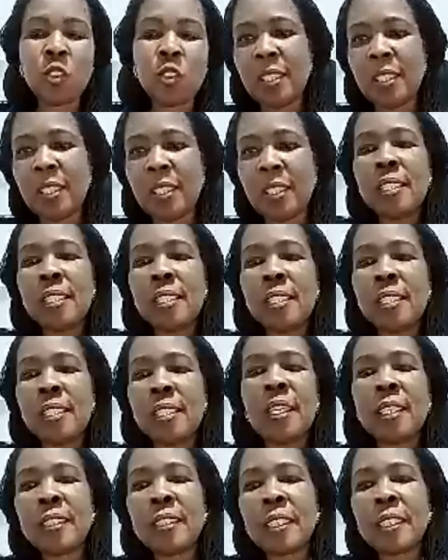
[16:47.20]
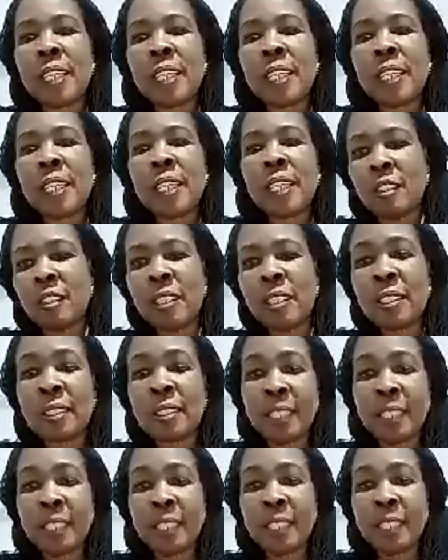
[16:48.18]
into the uh,
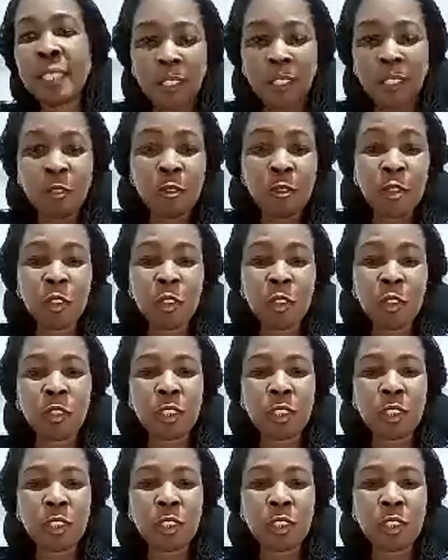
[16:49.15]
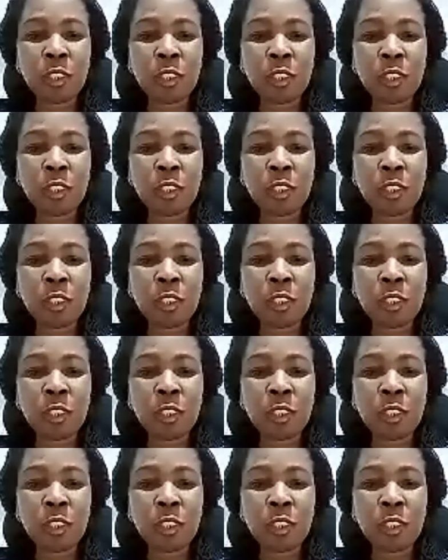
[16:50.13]
international organization fold